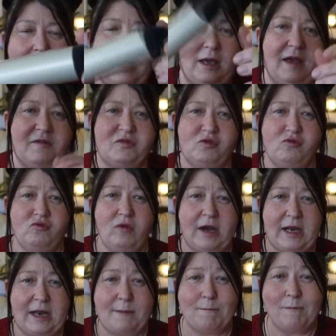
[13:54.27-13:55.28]
like gives
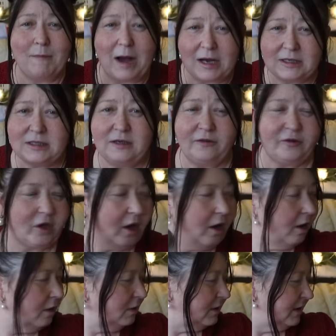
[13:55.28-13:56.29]
really massive
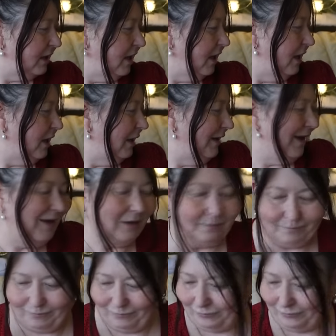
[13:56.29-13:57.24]
curls. Like,